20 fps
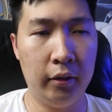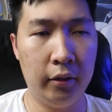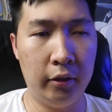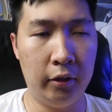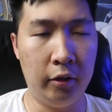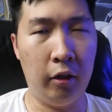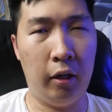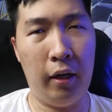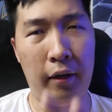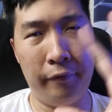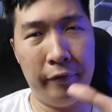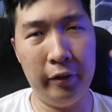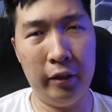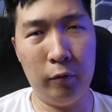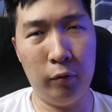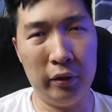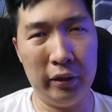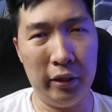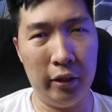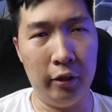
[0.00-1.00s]
So I feel like
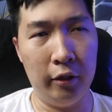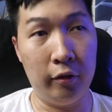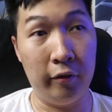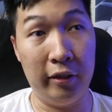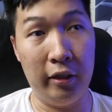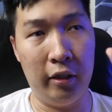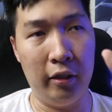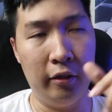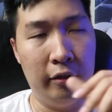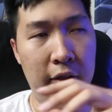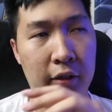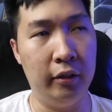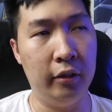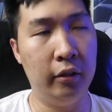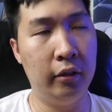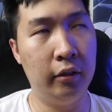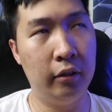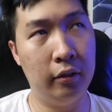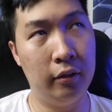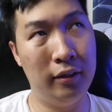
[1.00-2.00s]
with the other 300,
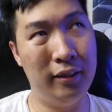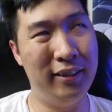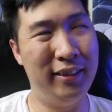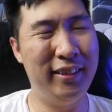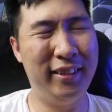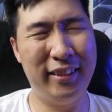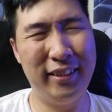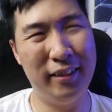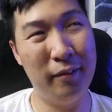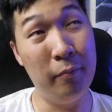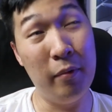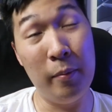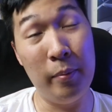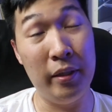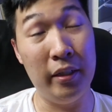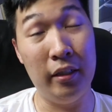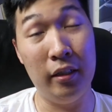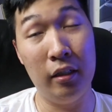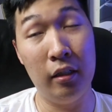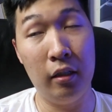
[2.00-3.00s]

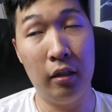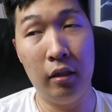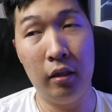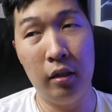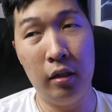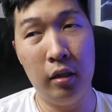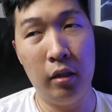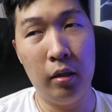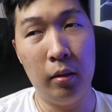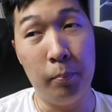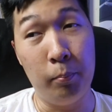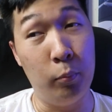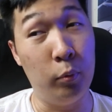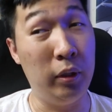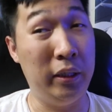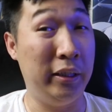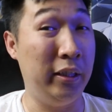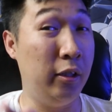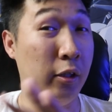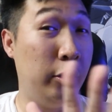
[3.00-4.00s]
maybe more
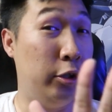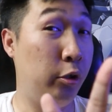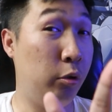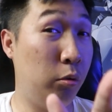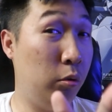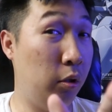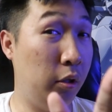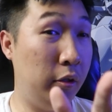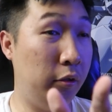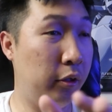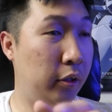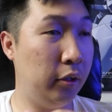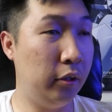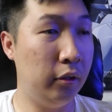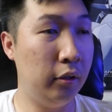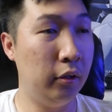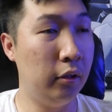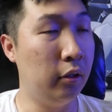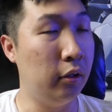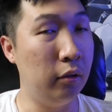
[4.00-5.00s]
like the other 200,
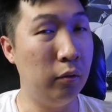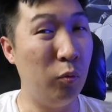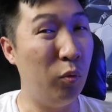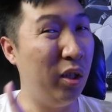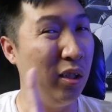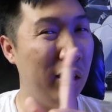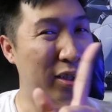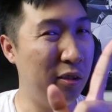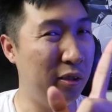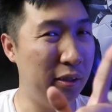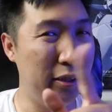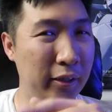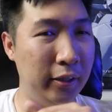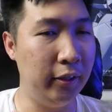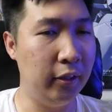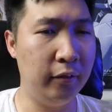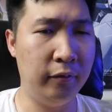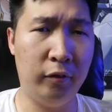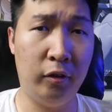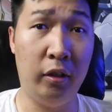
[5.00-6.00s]
100
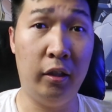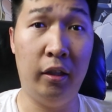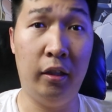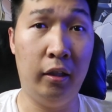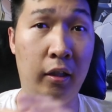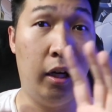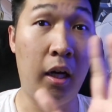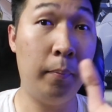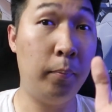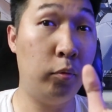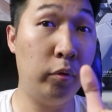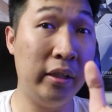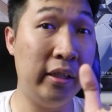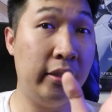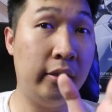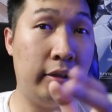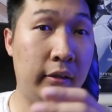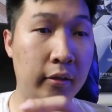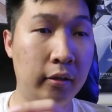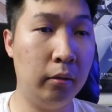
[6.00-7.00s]
gigs for operating
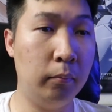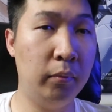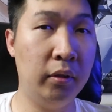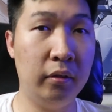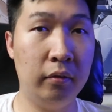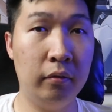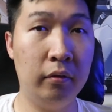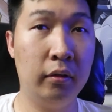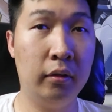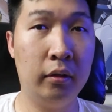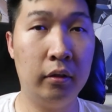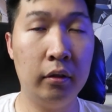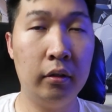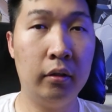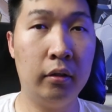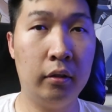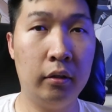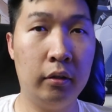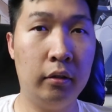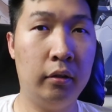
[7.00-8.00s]
system and
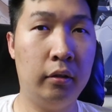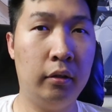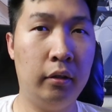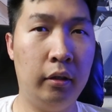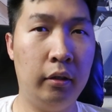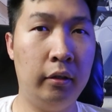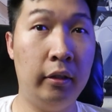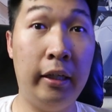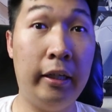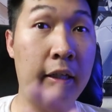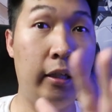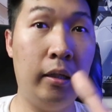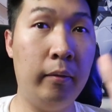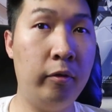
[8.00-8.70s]
taking